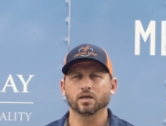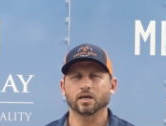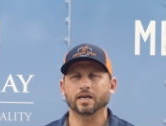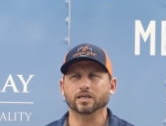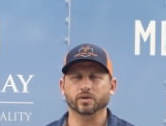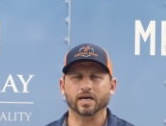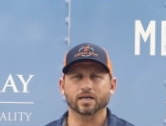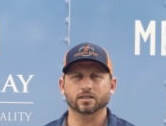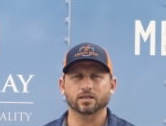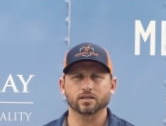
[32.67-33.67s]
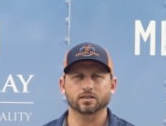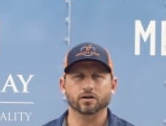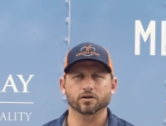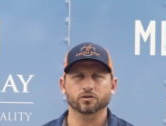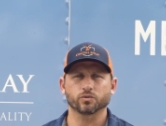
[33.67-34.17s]
And as we got into these
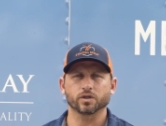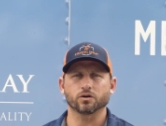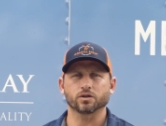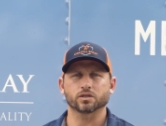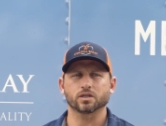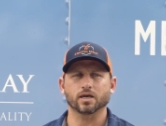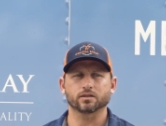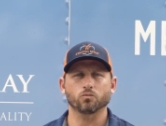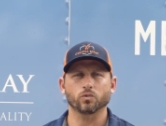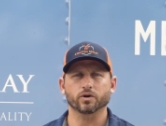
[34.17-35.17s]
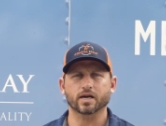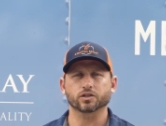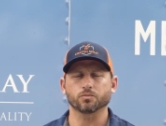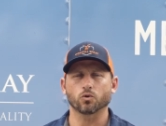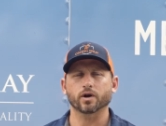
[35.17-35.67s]
areas, we noticed that there were
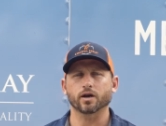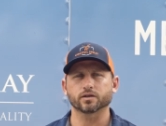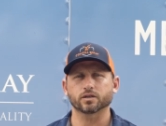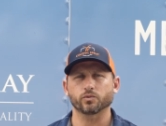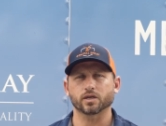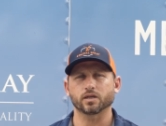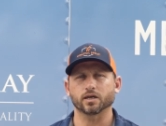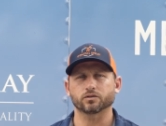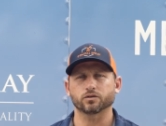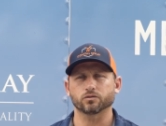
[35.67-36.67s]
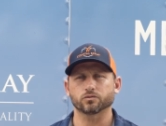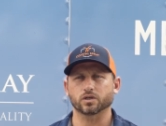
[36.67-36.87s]
actually more areas that we could get to,